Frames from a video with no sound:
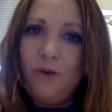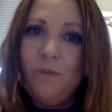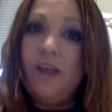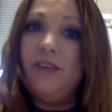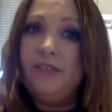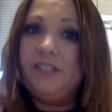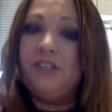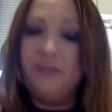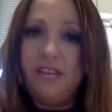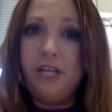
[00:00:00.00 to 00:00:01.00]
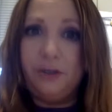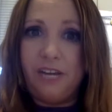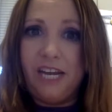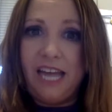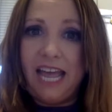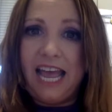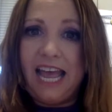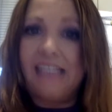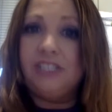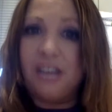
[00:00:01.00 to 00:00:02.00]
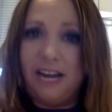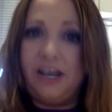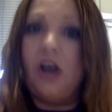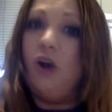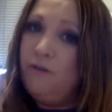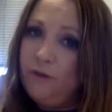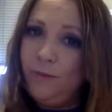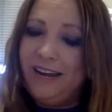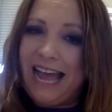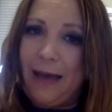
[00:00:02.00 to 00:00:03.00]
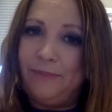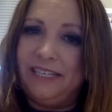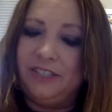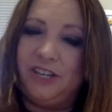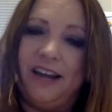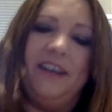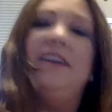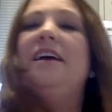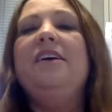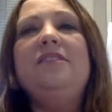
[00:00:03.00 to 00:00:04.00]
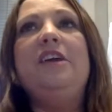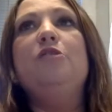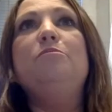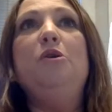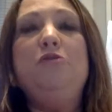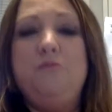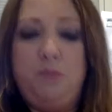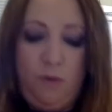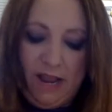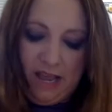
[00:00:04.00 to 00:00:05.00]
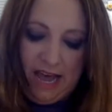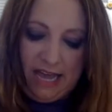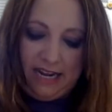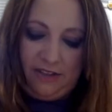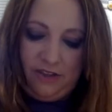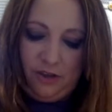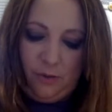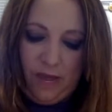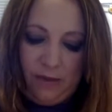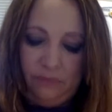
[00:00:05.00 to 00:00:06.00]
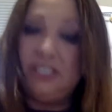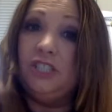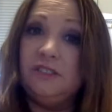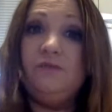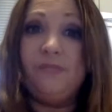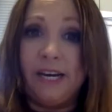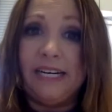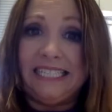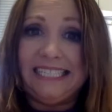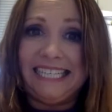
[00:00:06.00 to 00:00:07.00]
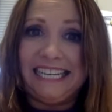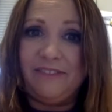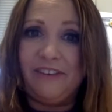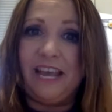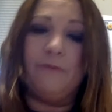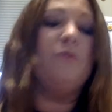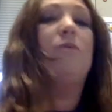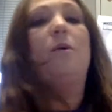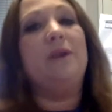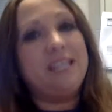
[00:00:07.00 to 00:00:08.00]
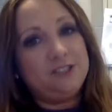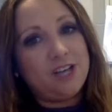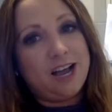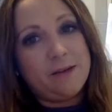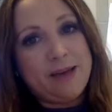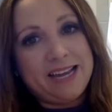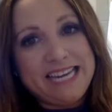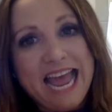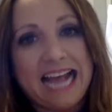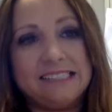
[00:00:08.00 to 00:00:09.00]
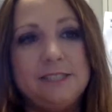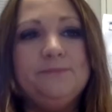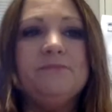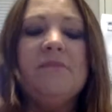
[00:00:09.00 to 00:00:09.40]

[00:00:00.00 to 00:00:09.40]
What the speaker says: with the Soviet Union and China over what happened in China, they are both boycotting the UN, which is very significant with what we're going to talk about next.